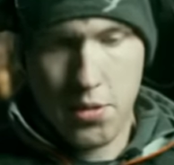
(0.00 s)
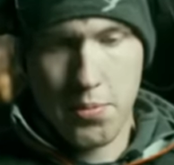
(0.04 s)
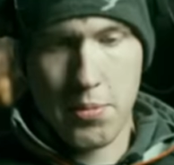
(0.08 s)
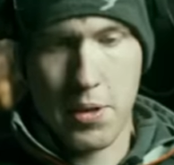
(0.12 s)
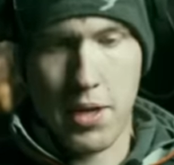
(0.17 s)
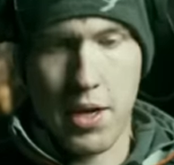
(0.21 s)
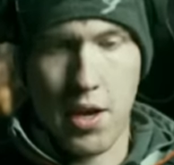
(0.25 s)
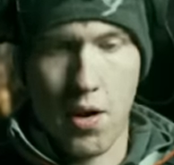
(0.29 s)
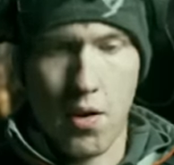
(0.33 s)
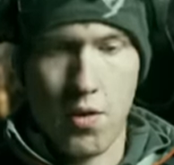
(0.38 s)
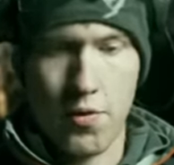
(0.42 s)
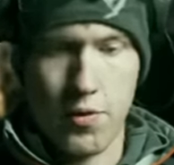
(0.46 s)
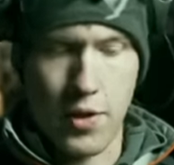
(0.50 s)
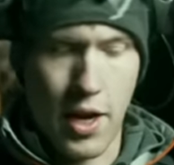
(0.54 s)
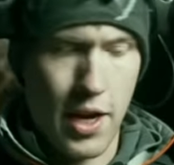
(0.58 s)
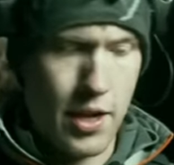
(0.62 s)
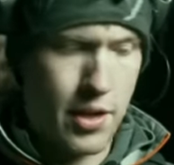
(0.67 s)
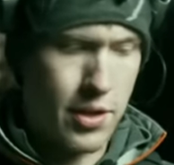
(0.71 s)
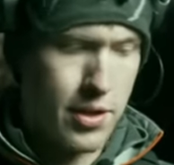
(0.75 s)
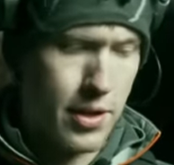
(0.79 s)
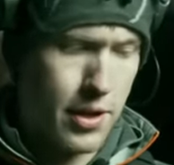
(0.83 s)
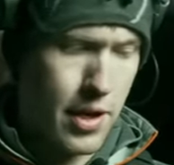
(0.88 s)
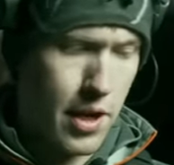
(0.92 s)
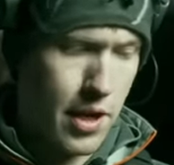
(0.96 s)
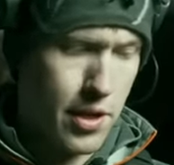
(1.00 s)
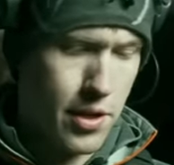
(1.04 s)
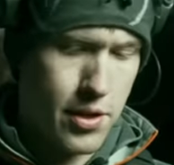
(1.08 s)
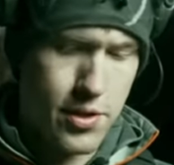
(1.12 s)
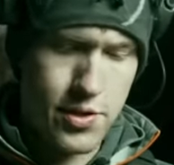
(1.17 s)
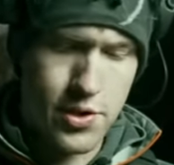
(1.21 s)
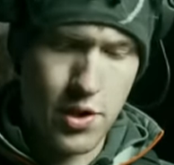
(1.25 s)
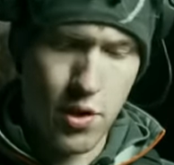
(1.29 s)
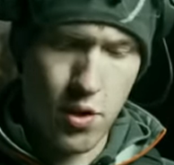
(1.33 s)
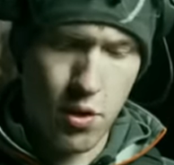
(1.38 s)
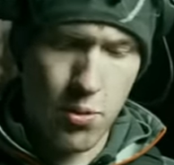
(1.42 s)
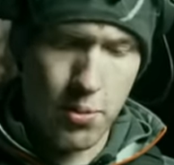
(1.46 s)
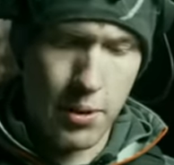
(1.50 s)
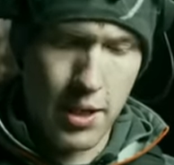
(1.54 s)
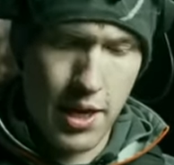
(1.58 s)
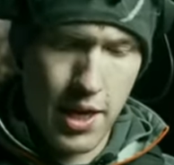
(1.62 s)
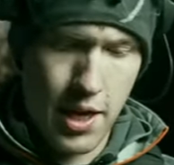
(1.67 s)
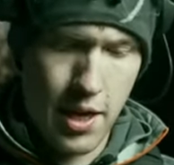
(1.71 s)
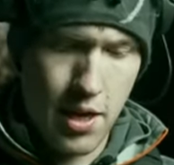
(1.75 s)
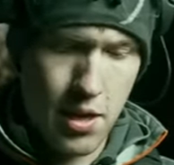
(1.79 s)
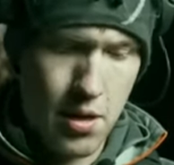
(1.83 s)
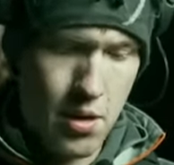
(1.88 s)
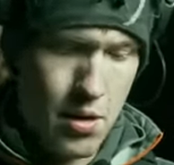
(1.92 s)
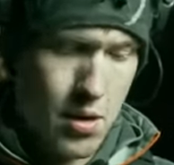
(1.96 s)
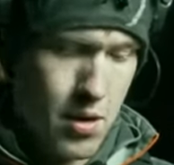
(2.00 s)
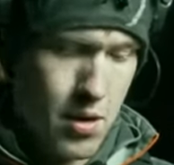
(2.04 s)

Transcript: But now we have lightened the gun considerably